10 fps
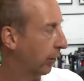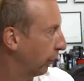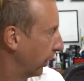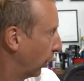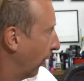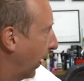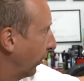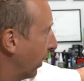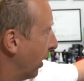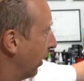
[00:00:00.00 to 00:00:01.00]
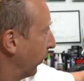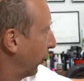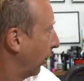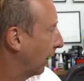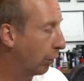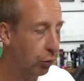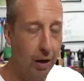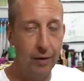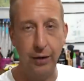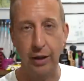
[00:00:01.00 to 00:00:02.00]
I've already got that tiny little
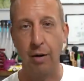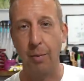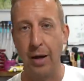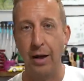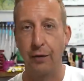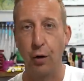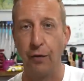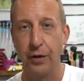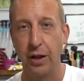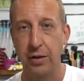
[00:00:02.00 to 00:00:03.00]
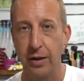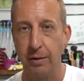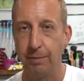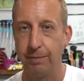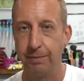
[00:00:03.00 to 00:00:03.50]
grave digger up there that I've got for Dustin.